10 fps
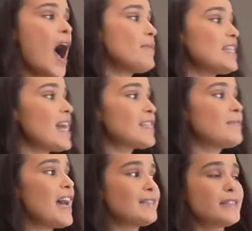I mean, that's
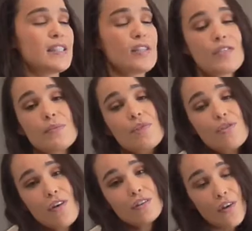some elements of some
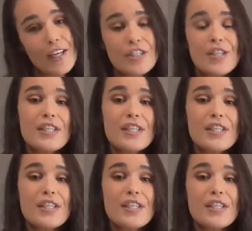strong knowledge.